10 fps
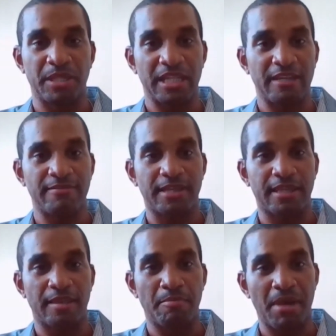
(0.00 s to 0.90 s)
believe
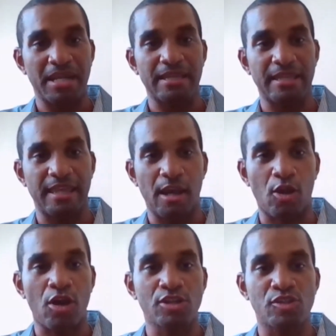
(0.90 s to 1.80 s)
that the money that they are
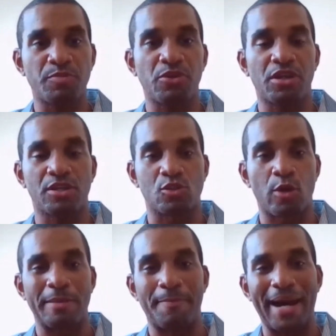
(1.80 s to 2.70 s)
contributing is
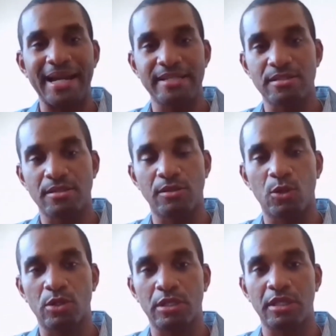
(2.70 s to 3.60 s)
going back into the
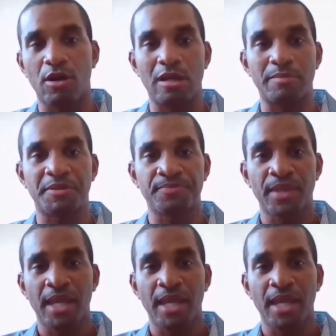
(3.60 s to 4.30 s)
local economy,